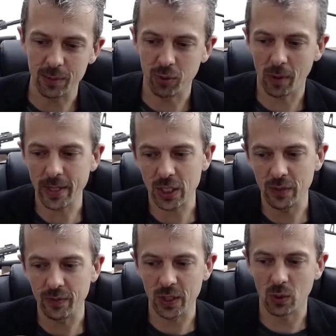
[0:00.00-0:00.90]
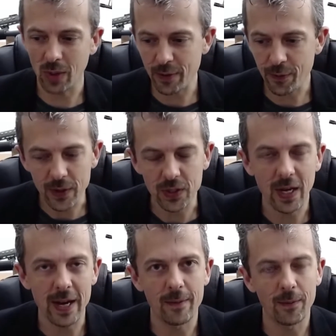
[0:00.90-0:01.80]
is probably just a visual
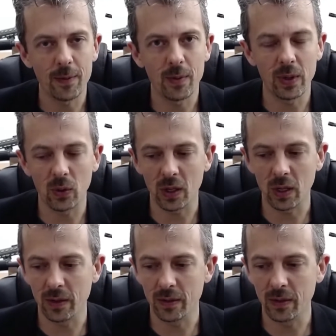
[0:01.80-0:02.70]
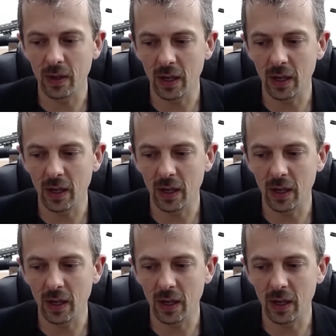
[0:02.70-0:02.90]
reference taken from a real gun,